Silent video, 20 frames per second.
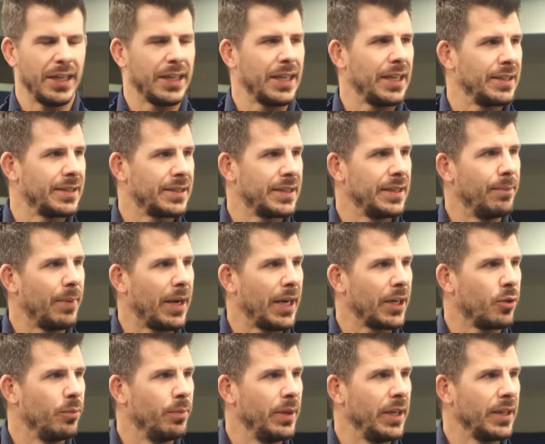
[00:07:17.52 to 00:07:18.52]
I kind of see
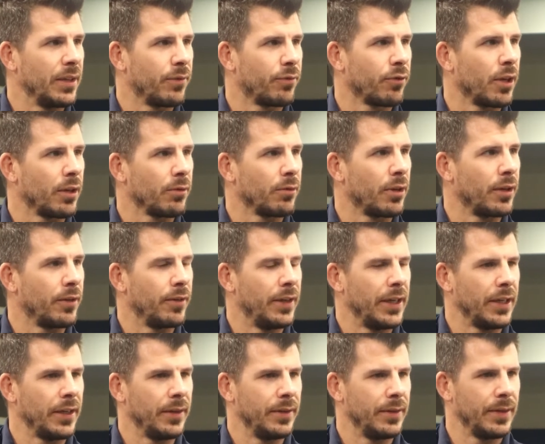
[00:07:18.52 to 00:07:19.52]
Michael being the front runner
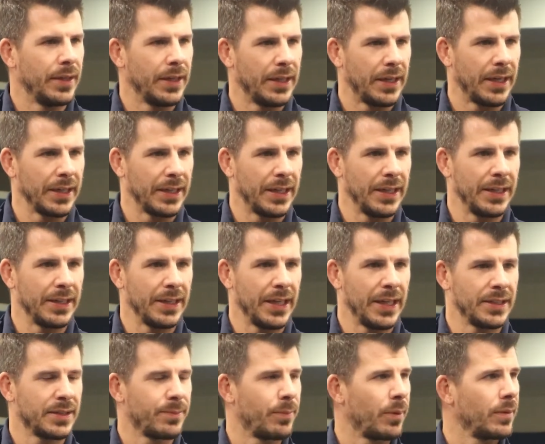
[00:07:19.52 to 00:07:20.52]
there and uh, getting
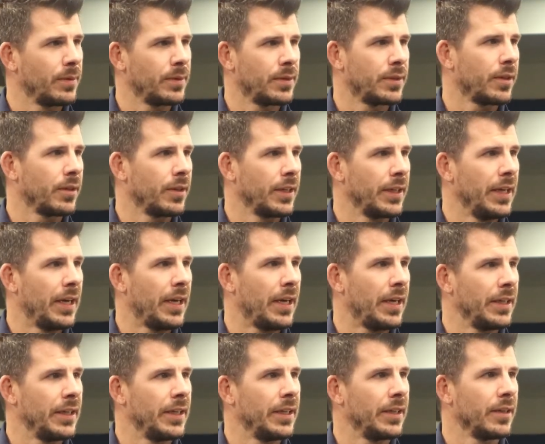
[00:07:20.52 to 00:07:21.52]
that starting
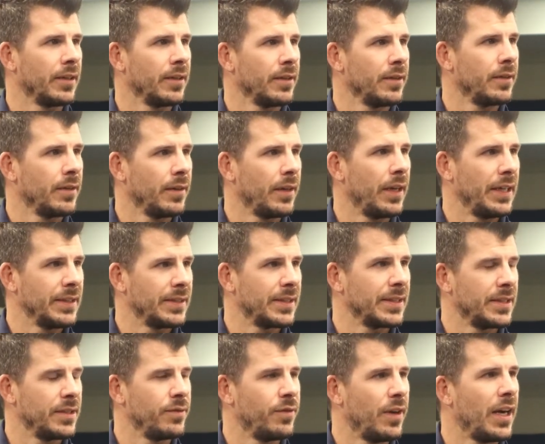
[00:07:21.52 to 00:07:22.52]
nod here.
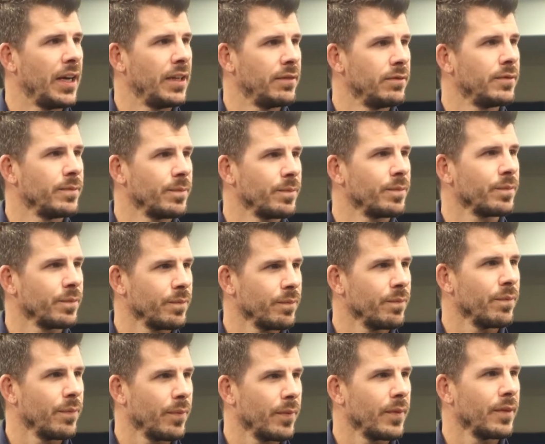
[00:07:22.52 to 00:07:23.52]
Yeah,
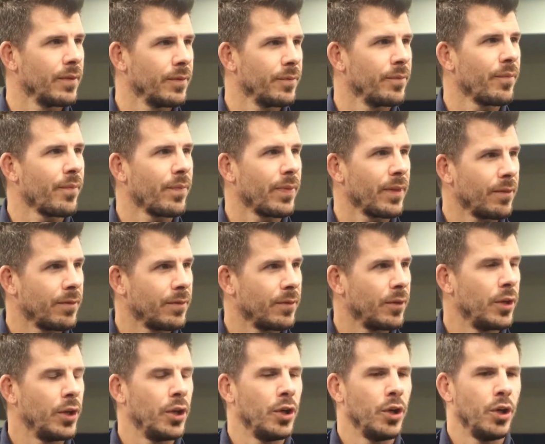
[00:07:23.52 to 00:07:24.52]
definitely. Uh, 74.
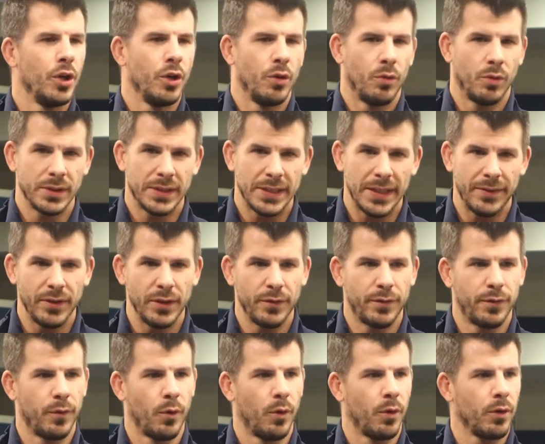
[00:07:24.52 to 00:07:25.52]

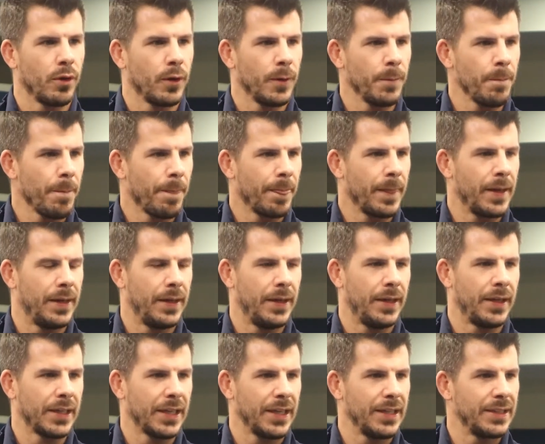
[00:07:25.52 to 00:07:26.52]
174. Uh,
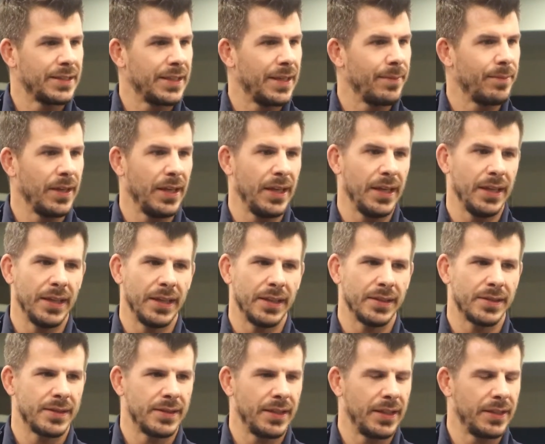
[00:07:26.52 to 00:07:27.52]
kind of same thing.
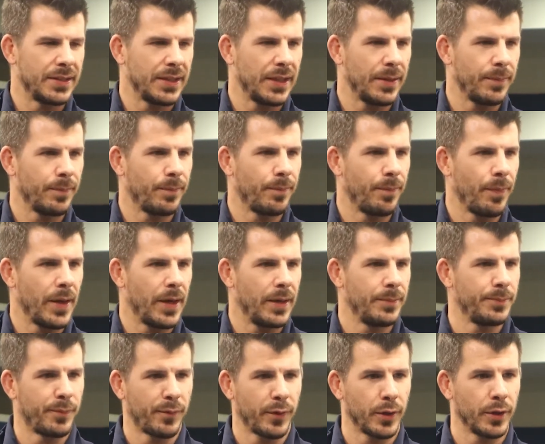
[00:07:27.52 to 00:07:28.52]
It's it's up,
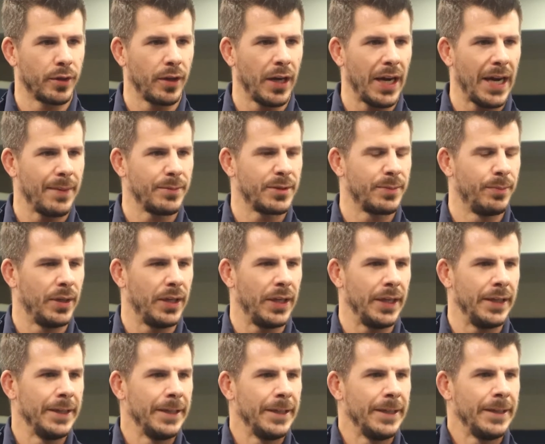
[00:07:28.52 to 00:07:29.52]
up for grabs,
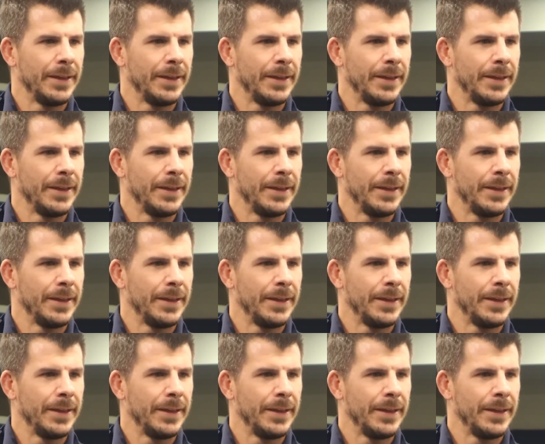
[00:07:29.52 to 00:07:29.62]
but